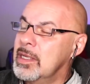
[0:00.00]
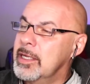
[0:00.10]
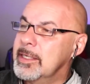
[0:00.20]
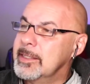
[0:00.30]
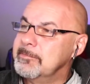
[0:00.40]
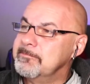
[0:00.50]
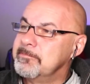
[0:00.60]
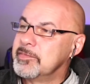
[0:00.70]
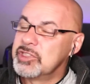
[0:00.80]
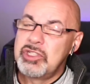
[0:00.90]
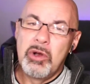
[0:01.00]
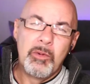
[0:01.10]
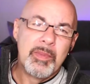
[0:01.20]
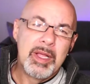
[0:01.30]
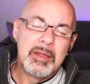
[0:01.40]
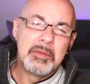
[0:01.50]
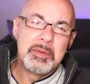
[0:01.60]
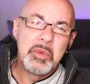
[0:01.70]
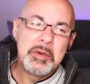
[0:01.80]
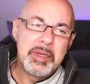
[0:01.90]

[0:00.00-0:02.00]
One of